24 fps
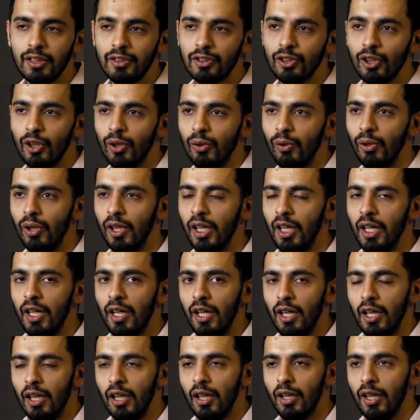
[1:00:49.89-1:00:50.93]
So
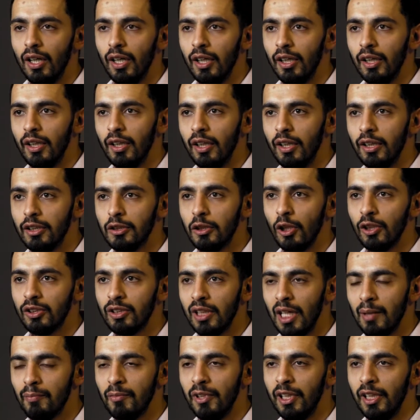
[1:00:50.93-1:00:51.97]
there's lots
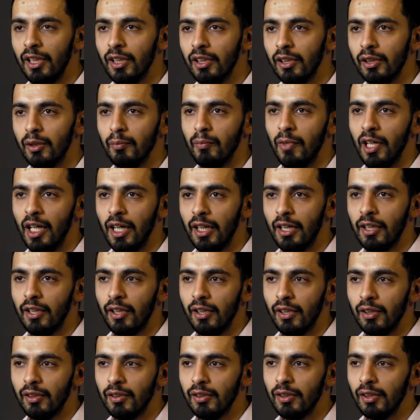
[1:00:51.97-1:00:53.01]
happening in the market, and